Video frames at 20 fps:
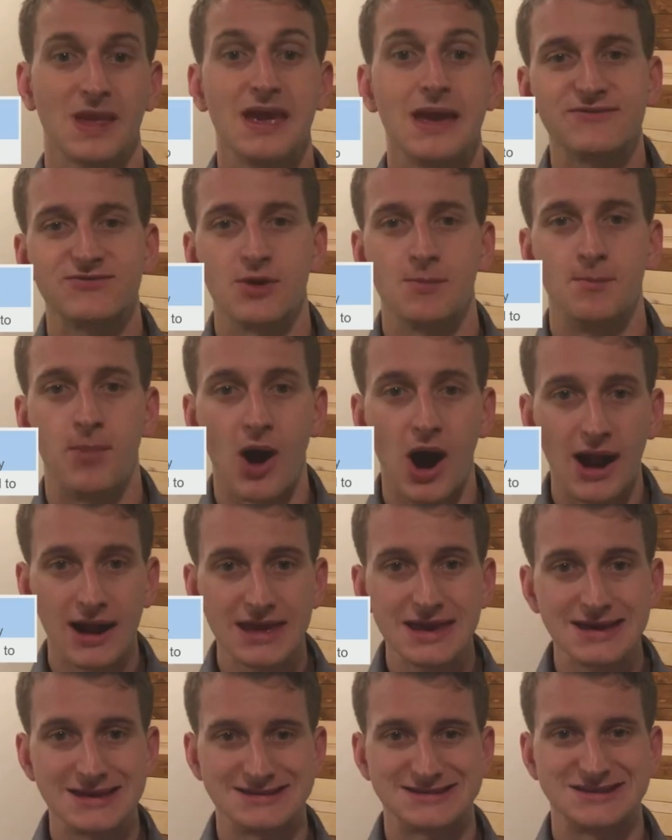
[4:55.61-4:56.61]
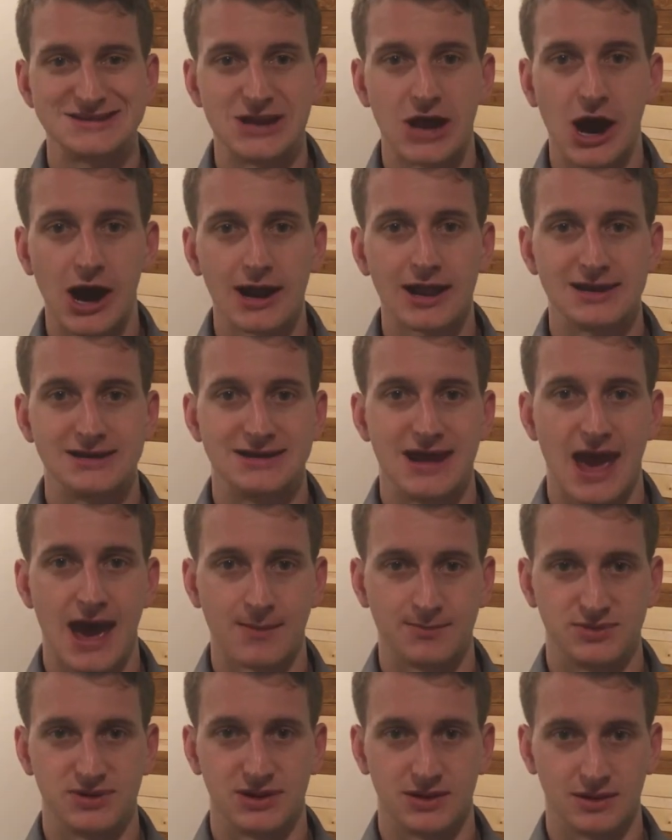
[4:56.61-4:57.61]
If the body is not
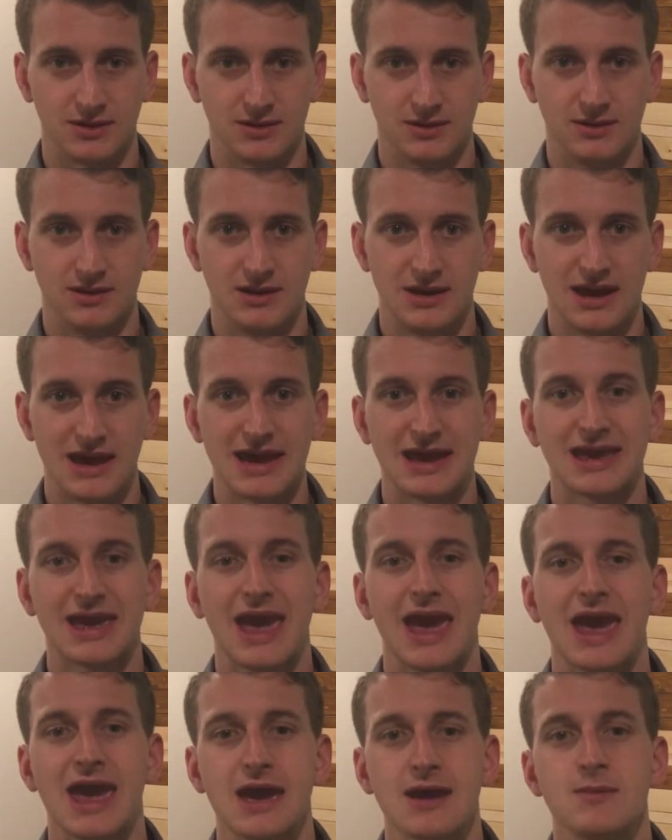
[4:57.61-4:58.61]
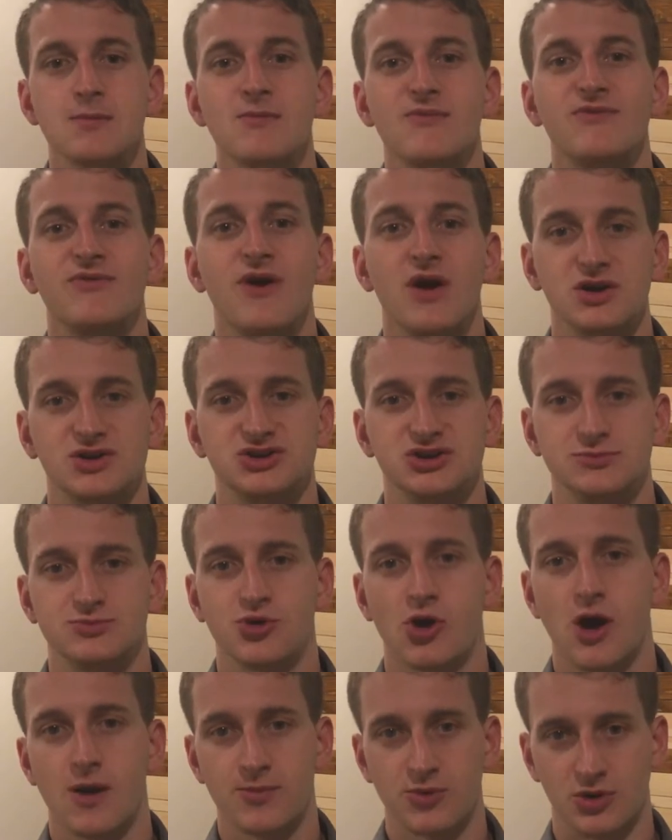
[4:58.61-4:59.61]
adapting, it can't function
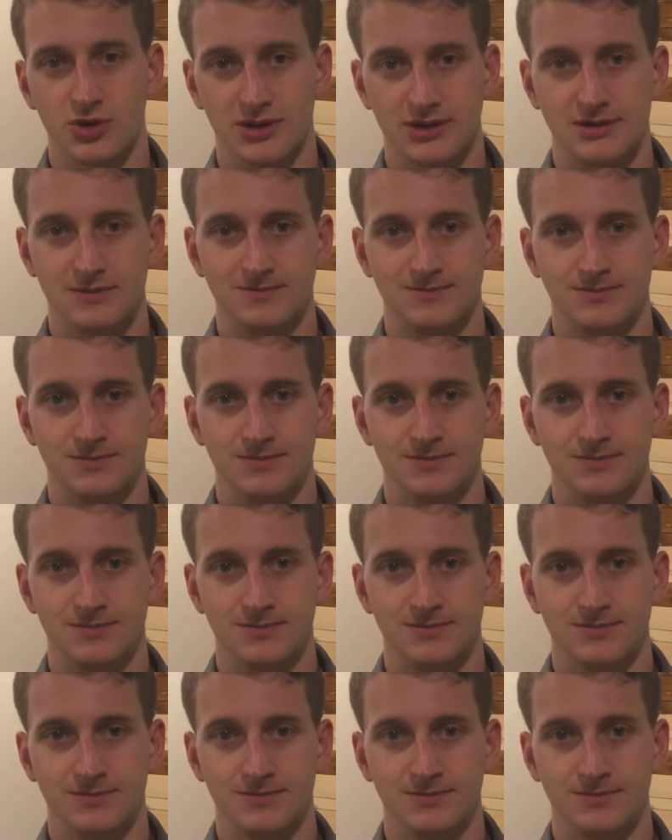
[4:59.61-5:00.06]
properly.